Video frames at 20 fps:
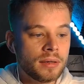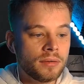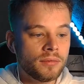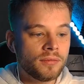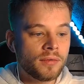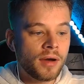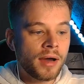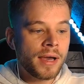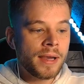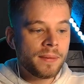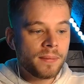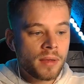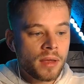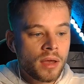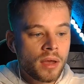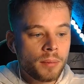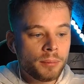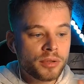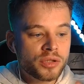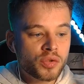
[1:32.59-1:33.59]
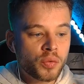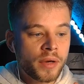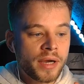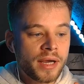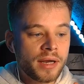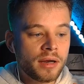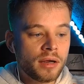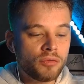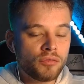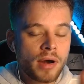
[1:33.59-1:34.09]
right,
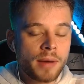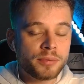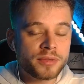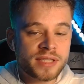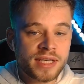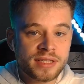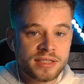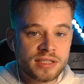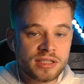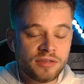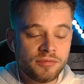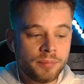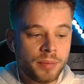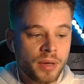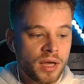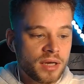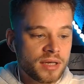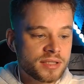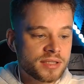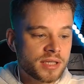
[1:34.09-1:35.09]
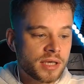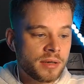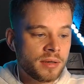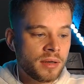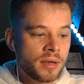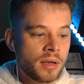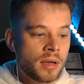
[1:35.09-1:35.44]
between Representative Burleson